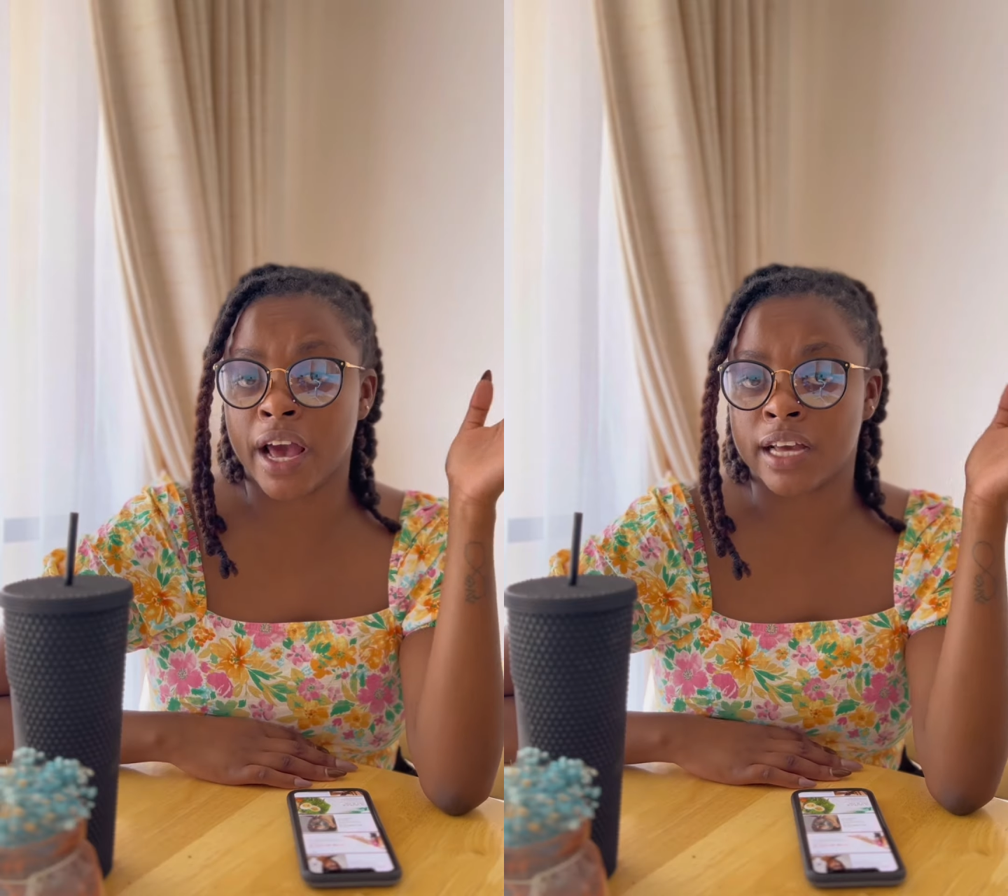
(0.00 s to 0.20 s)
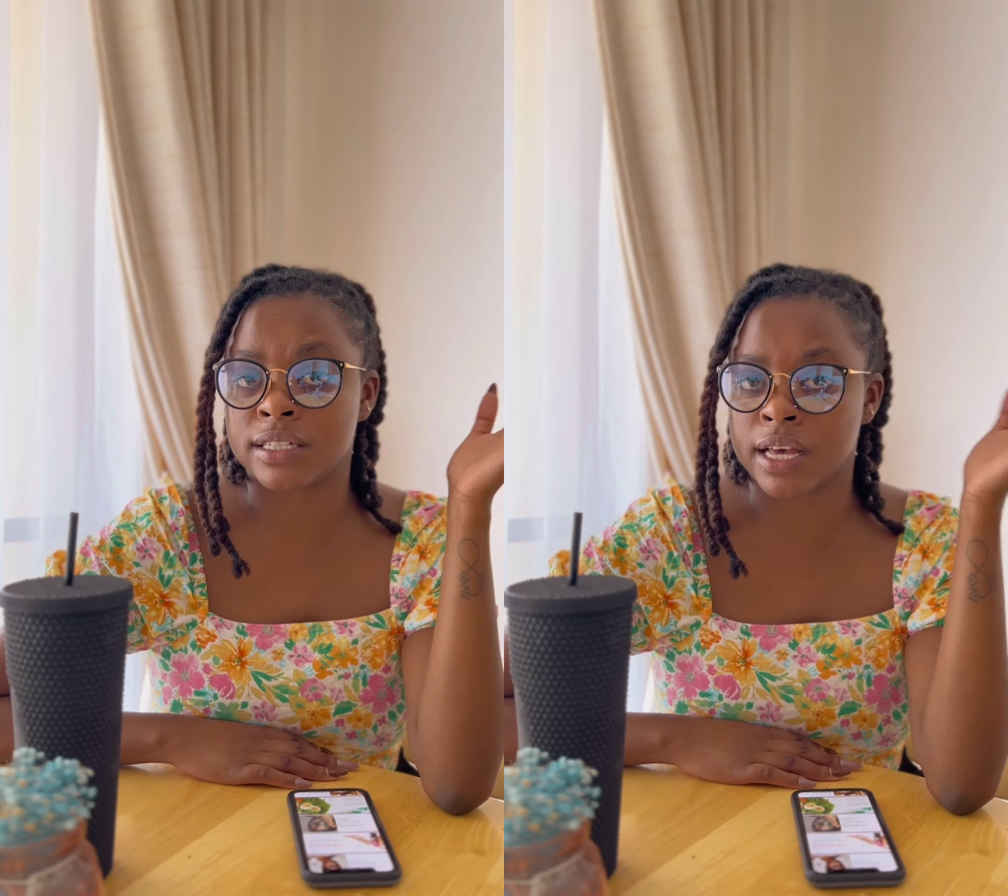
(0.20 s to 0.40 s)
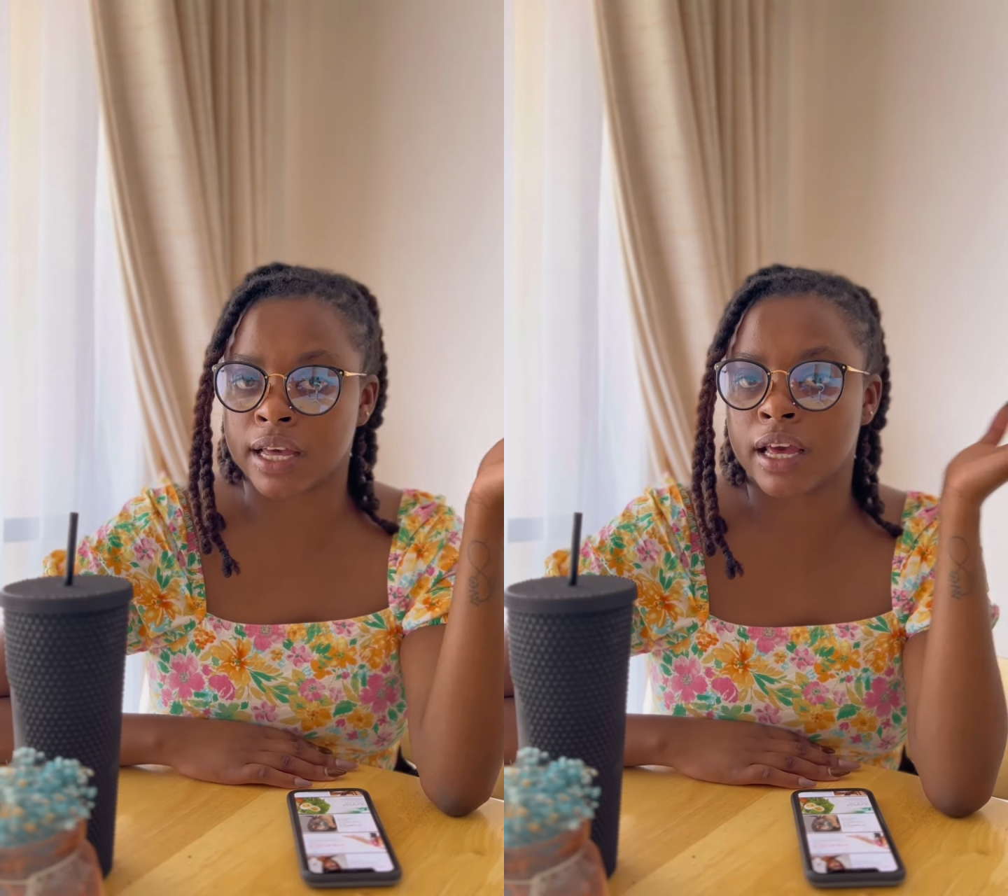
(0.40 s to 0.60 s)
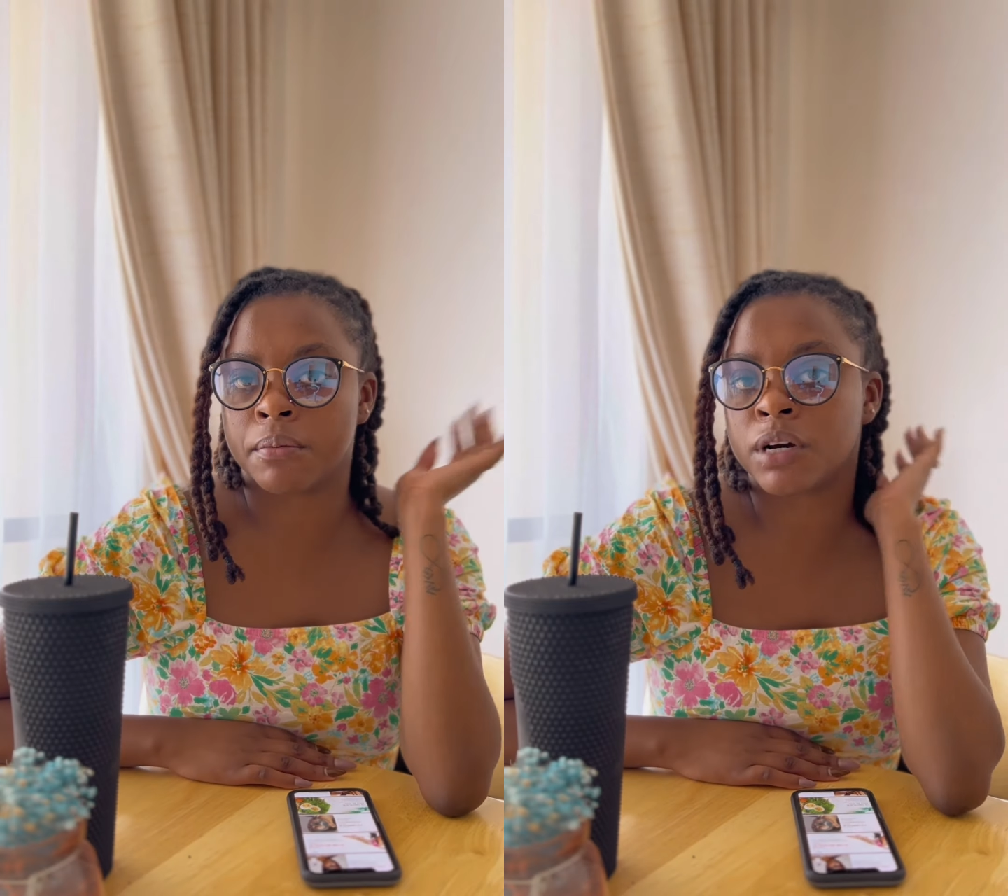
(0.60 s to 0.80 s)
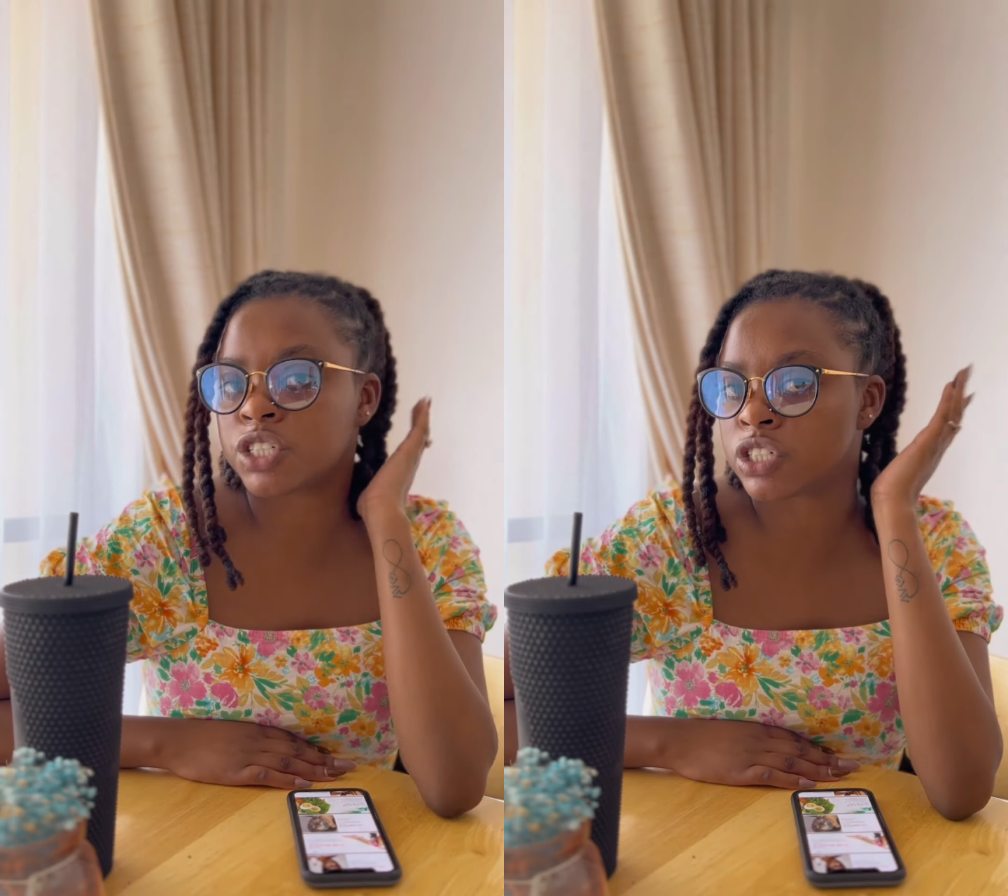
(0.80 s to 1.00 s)
high tech and
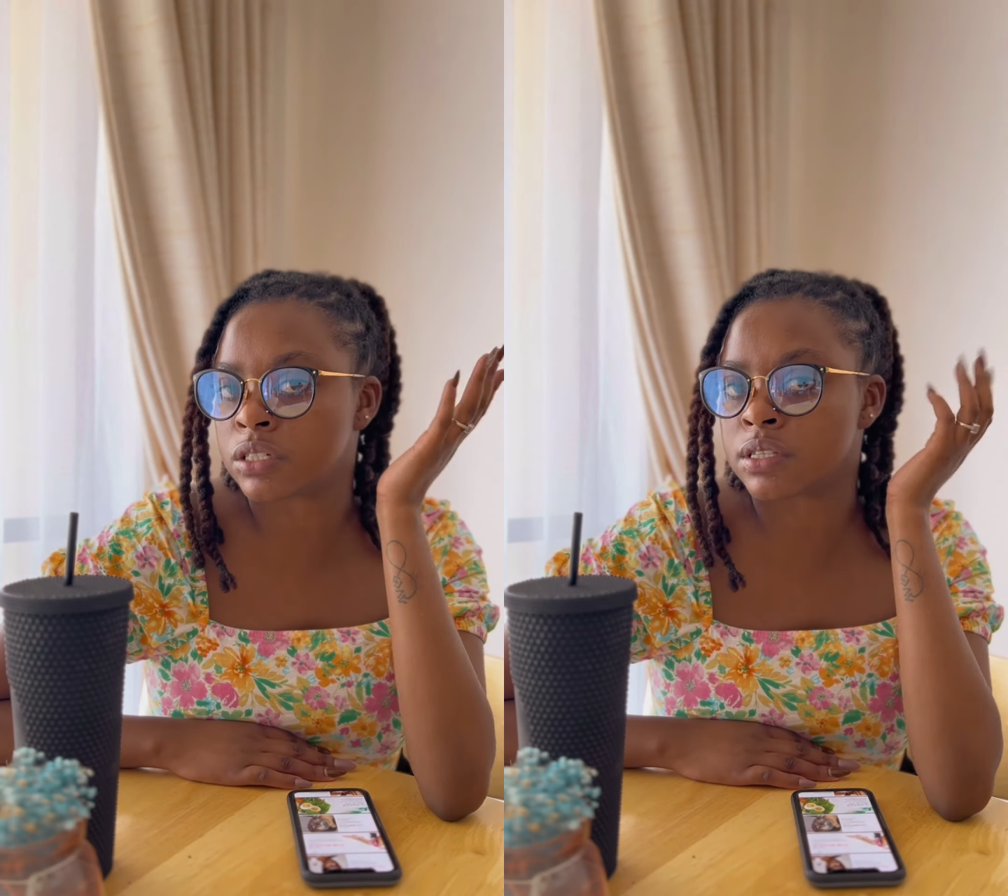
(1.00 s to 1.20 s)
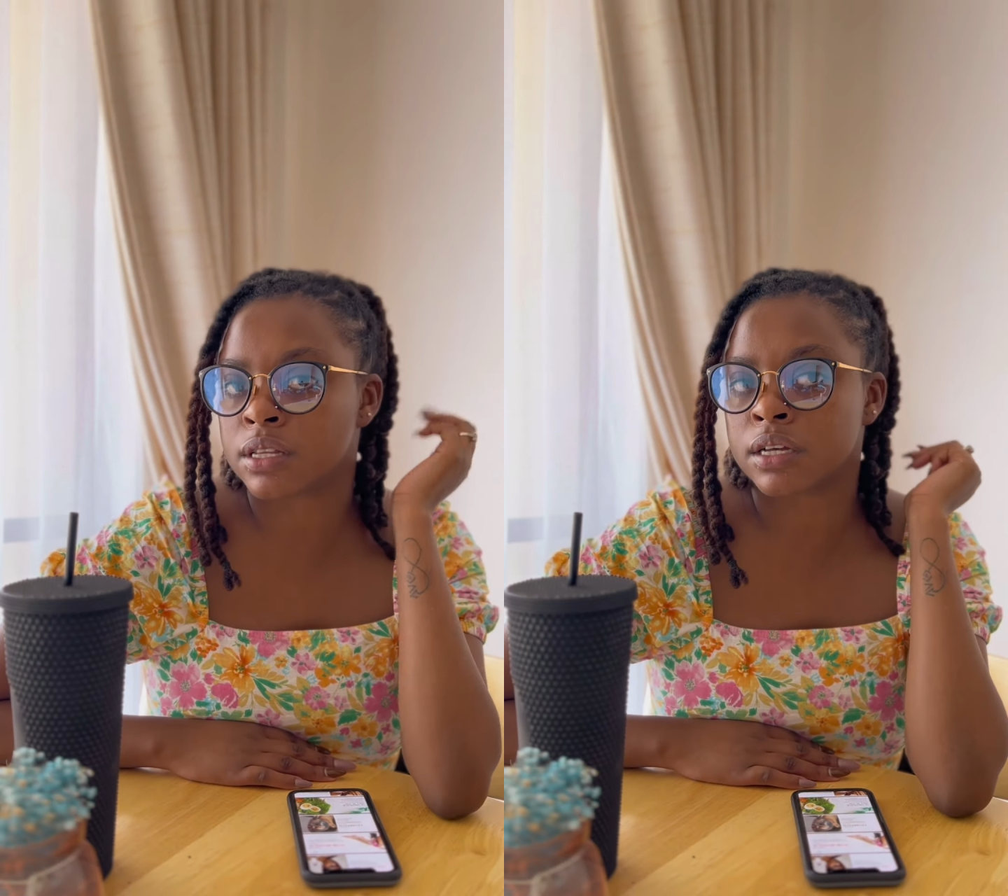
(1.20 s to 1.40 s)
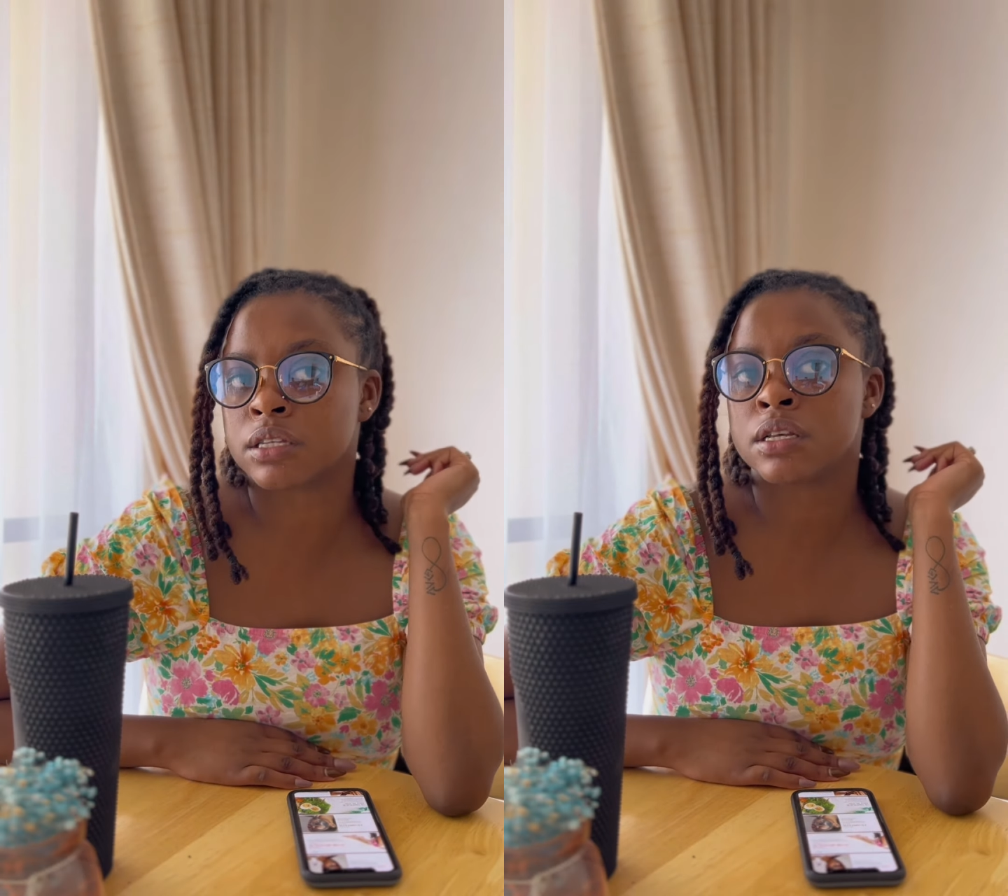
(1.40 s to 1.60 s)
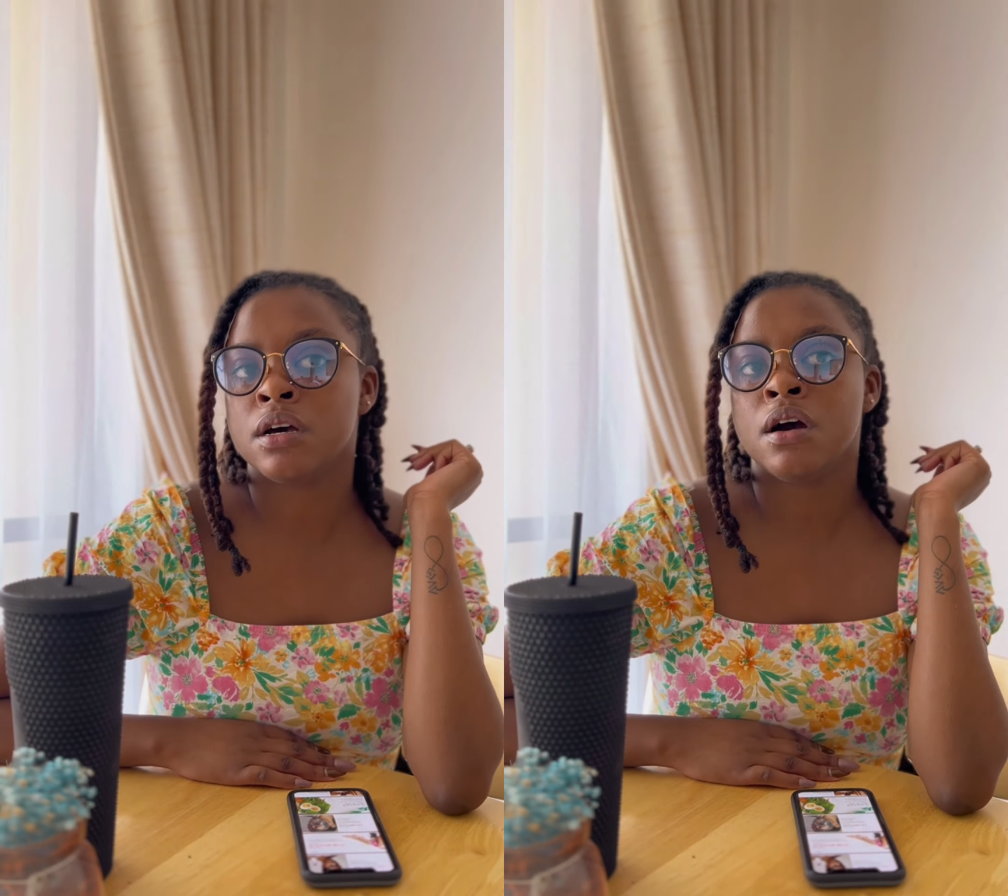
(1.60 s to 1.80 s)
machines that